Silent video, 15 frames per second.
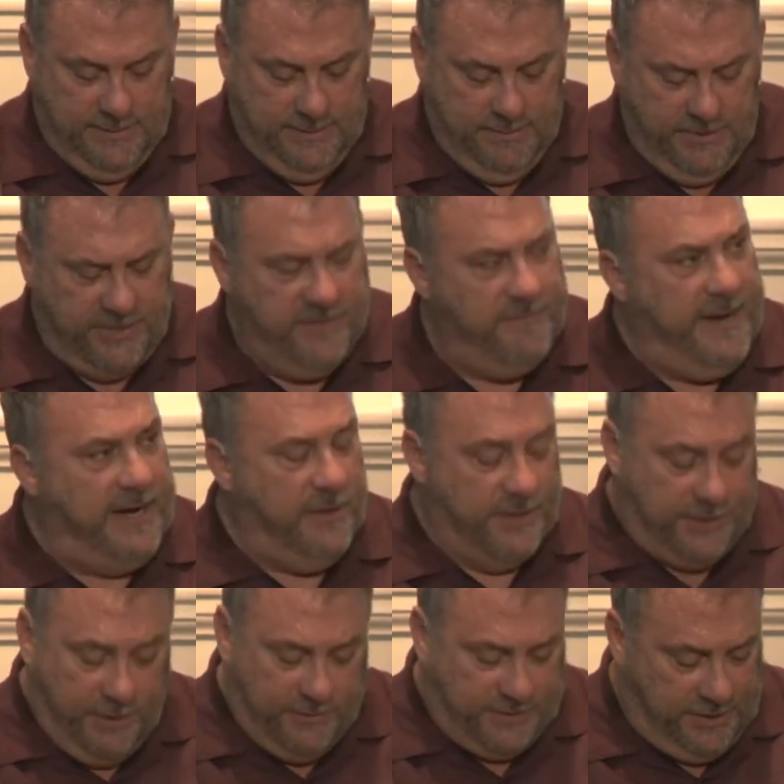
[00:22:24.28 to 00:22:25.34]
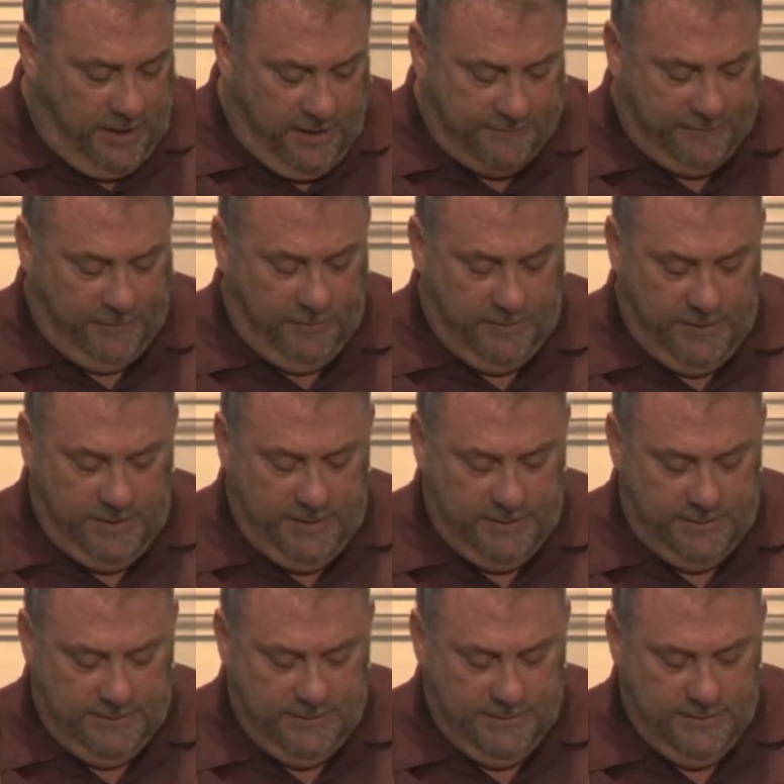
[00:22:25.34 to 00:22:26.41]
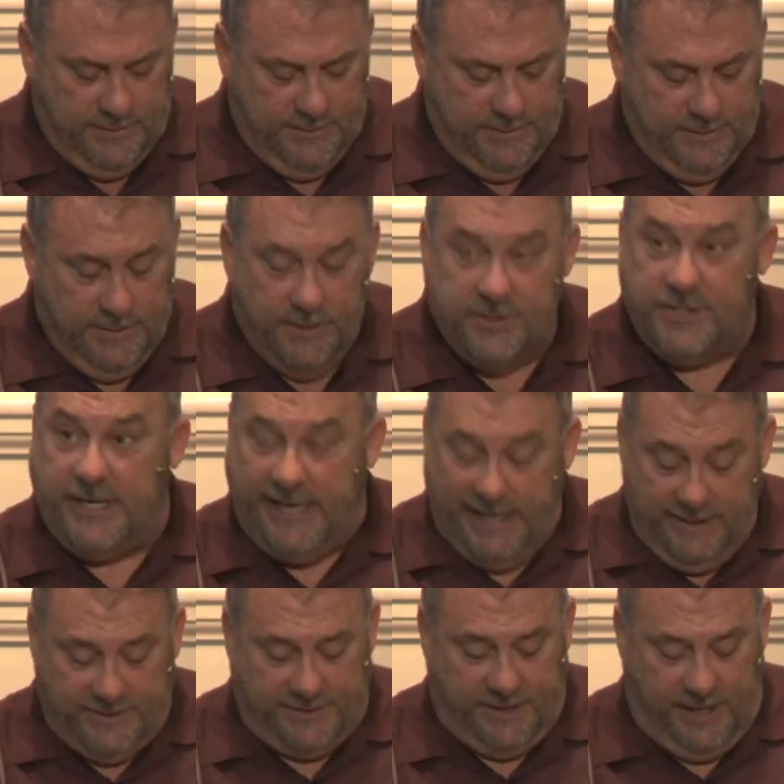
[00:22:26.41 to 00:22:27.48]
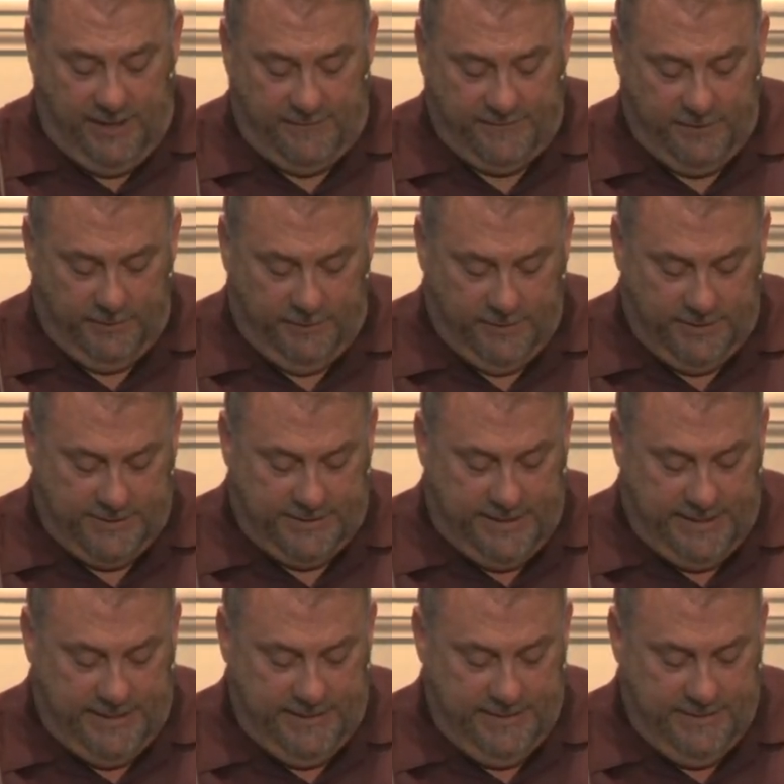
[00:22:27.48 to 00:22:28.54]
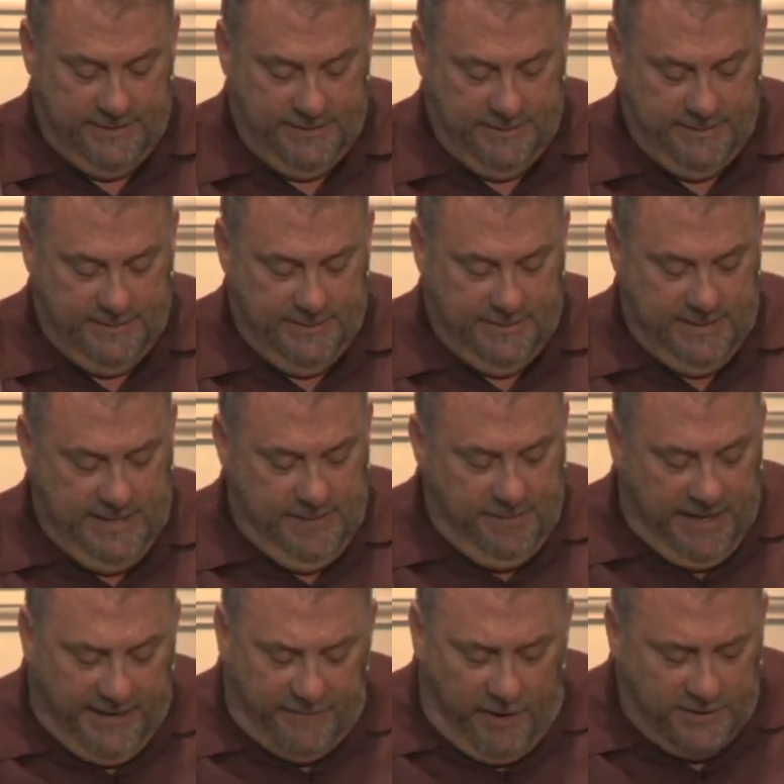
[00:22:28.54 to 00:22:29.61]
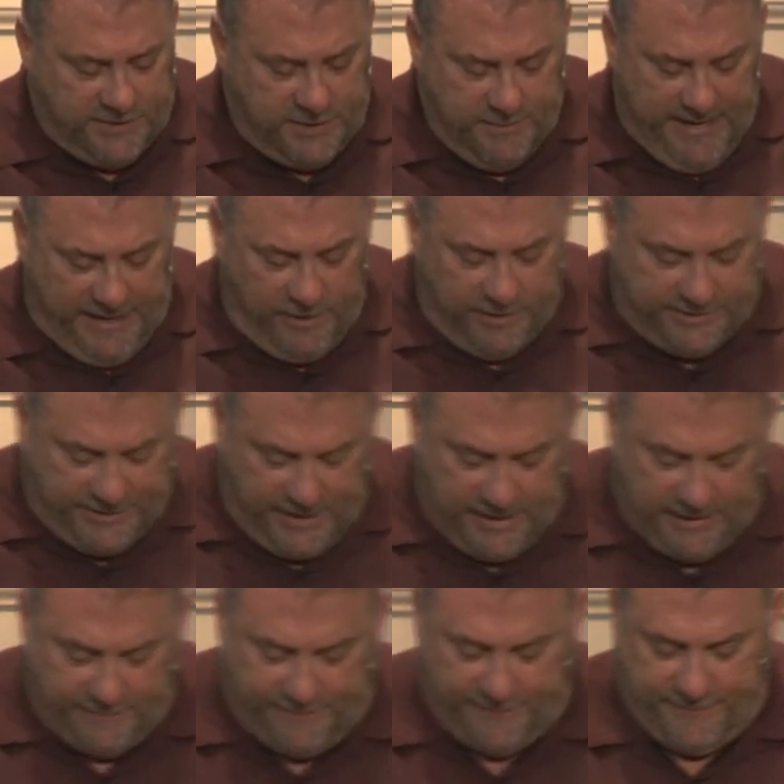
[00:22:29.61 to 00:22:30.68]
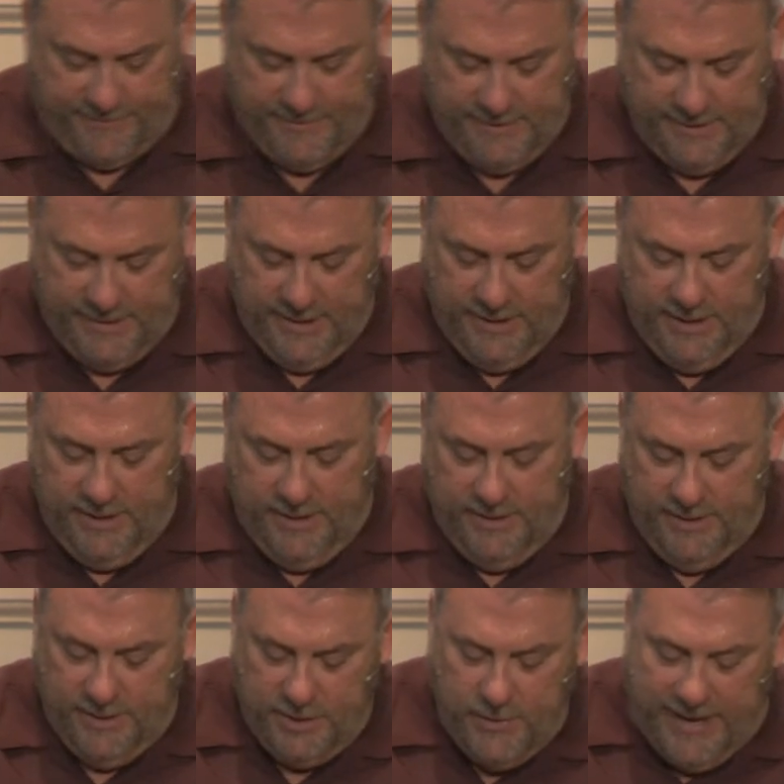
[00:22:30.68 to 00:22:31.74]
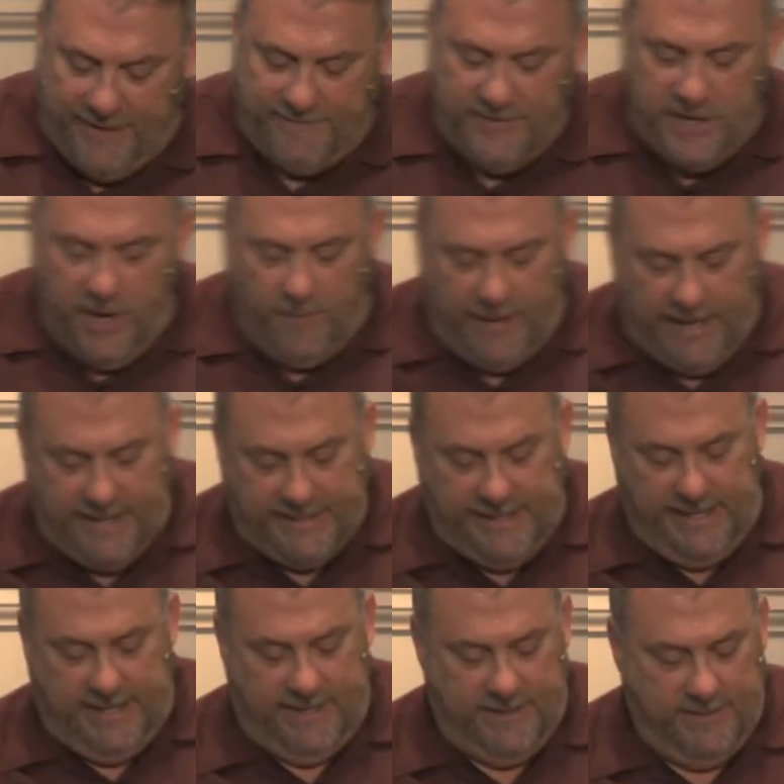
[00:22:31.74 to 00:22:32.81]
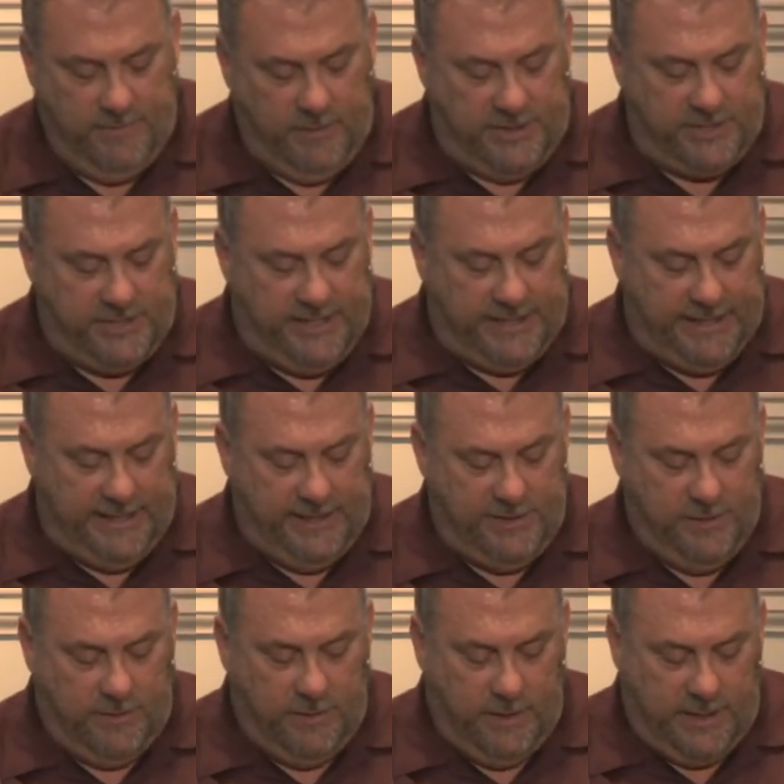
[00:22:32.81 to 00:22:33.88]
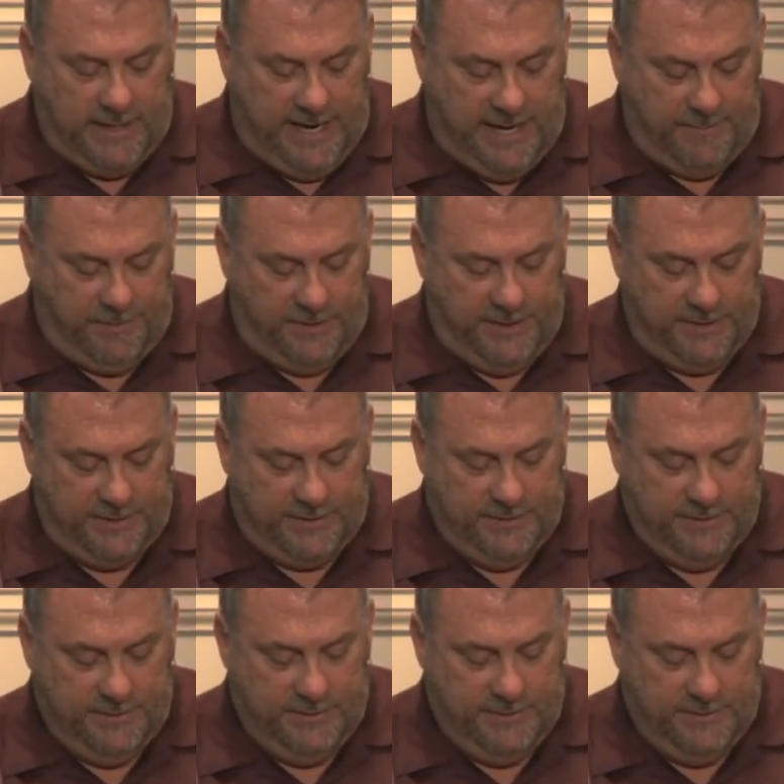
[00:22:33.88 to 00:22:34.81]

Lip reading: But you've made her so soft, Lord. She is soft, the Lord said. But I've also made her tough. You have no idea what she can endure or accomplish.